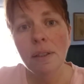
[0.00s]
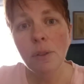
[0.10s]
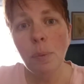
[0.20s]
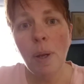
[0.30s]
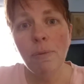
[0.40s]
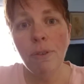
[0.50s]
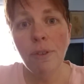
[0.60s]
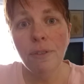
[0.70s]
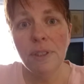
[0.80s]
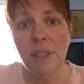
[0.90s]
Swam for
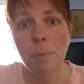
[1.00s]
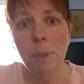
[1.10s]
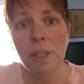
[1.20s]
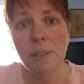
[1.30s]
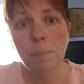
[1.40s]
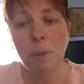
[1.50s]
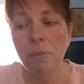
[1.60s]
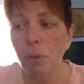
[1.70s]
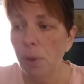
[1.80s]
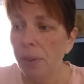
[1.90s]
15 minutes
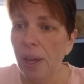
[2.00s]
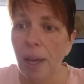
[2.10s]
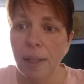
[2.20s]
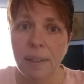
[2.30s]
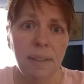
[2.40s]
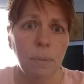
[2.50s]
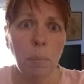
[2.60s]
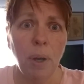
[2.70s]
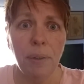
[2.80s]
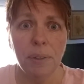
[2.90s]
before that. Didn't even
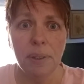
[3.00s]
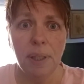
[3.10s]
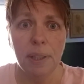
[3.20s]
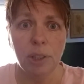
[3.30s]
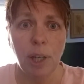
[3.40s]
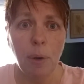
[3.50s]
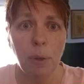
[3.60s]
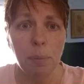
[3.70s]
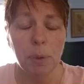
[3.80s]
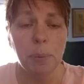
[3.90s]
bother to take a
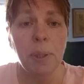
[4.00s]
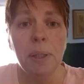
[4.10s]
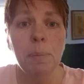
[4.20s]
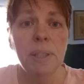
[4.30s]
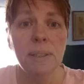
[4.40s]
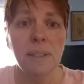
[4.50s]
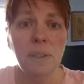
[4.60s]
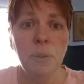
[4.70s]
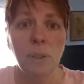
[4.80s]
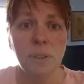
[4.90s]
shower in between because I
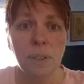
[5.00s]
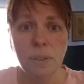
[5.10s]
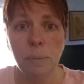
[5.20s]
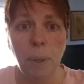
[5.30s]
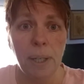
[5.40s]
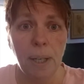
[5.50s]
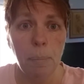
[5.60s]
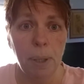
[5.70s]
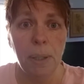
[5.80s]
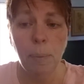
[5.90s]
knew I was going to sweat it
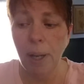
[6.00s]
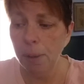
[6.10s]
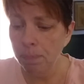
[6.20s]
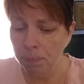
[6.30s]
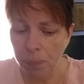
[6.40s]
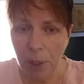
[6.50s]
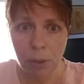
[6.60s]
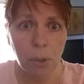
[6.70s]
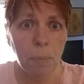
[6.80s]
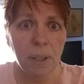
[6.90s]
up anyway.
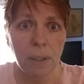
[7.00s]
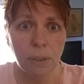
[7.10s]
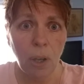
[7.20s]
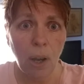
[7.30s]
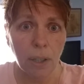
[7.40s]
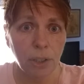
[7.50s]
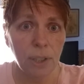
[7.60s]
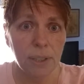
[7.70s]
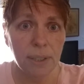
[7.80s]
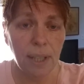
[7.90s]
Took my little dog.
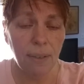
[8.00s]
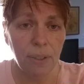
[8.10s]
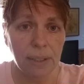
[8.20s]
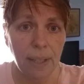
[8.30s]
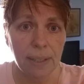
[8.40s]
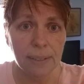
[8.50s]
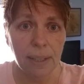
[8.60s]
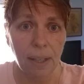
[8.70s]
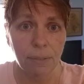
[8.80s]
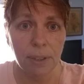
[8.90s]
She doesn't have any legs
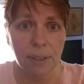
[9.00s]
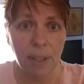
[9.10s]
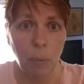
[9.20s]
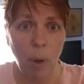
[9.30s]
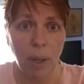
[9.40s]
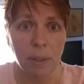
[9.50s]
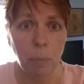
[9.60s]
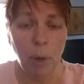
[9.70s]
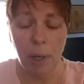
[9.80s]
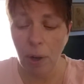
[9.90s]
left because I walked
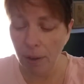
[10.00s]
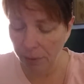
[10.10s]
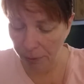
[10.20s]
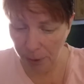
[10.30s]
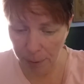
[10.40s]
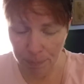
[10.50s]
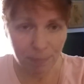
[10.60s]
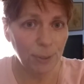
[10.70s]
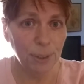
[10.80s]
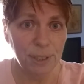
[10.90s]
them right off of her.
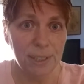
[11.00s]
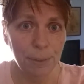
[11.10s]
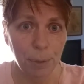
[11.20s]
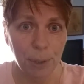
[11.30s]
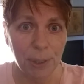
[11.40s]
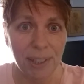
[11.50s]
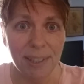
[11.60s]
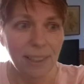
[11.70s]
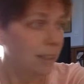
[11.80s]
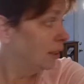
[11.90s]
No, she did real good.
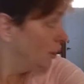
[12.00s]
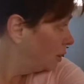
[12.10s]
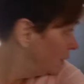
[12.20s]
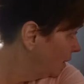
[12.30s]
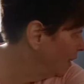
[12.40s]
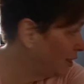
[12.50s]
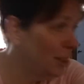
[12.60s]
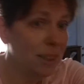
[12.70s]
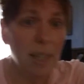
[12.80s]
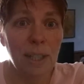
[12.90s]
She's
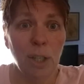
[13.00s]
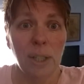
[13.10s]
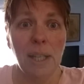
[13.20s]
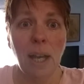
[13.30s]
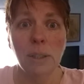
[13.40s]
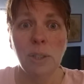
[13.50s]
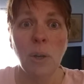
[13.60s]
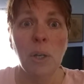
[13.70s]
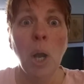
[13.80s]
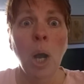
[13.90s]
laying there on the couch
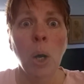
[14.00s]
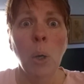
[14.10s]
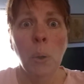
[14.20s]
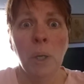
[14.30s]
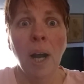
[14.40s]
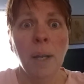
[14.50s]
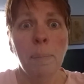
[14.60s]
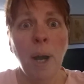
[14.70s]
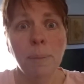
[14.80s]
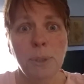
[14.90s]
going, "Oh God,
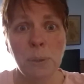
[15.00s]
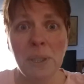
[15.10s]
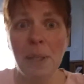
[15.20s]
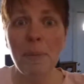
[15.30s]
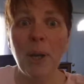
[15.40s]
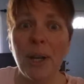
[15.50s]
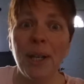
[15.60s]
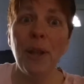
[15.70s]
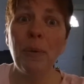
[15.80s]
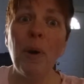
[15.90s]
Mom, don't take me on
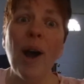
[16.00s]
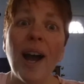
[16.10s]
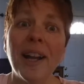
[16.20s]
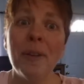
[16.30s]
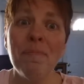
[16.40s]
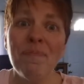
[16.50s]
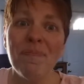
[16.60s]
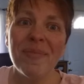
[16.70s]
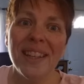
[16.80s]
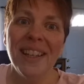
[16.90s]
another walk."
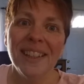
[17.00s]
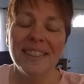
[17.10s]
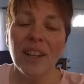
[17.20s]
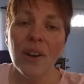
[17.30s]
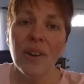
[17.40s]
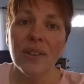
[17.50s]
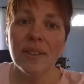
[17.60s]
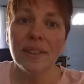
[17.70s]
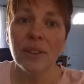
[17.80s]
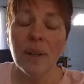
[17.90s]
So
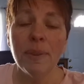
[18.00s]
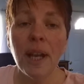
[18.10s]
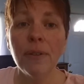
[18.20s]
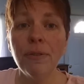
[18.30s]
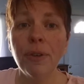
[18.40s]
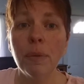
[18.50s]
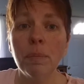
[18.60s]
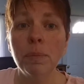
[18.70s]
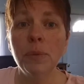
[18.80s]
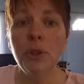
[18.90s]
I'm down
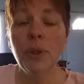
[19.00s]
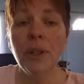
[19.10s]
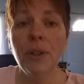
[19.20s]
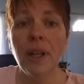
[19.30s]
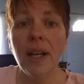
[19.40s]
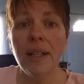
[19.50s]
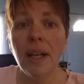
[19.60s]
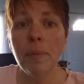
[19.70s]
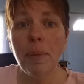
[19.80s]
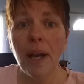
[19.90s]
from
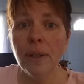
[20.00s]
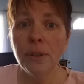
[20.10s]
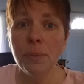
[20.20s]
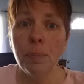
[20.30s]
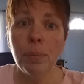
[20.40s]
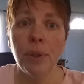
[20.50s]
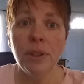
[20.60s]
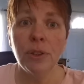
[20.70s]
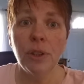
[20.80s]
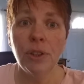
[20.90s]
298 pounds
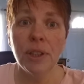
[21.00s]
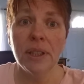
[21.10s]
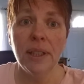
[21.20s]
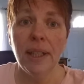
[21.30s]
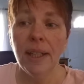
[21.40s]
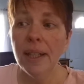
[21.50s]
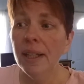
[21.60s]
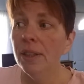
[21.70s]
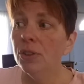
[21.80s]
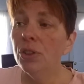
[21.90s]
pre-surgically
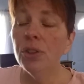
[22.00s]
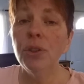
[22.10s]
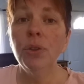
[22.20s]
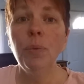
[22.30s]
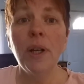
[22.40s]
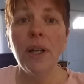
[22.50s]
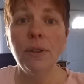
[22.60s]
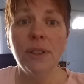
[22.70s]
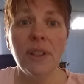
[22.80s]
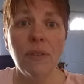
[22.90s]
to
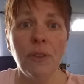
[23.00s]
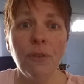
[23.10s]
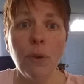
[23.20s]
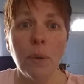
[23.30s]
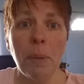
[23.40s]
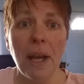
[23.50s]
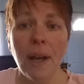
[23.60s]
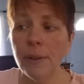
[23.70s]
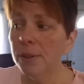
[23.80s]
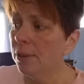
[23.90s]
174
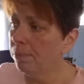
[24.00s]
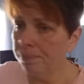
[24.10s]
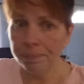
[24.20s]
pounds.